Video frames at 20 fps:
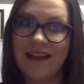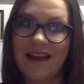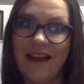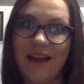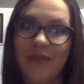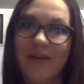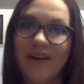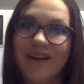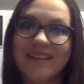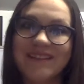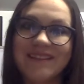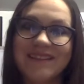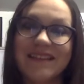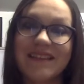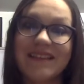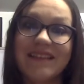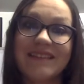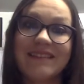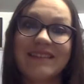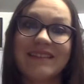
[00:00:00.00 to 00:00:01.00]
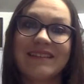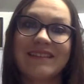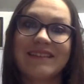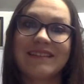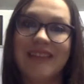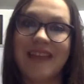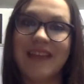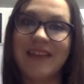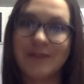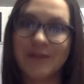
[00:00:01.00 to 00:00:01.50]
I want to see the
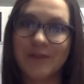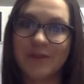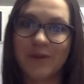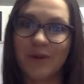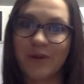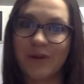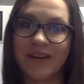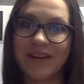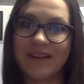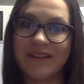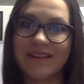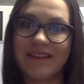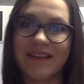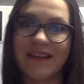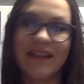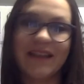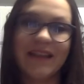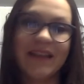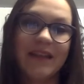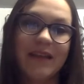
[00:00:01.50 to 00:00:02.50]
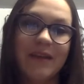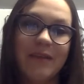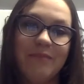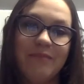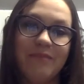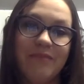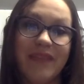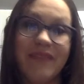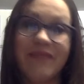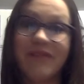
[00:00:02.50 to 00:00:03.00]
success stories. I
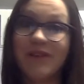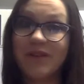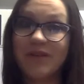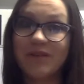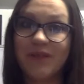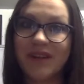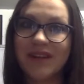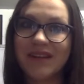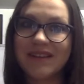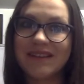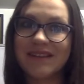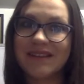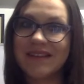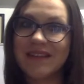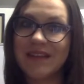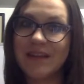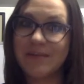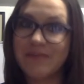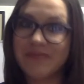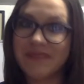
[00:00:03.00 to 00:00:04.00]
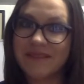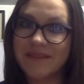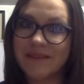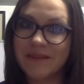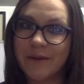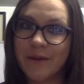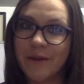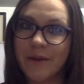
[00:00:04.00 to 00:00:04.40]
even want to see tips.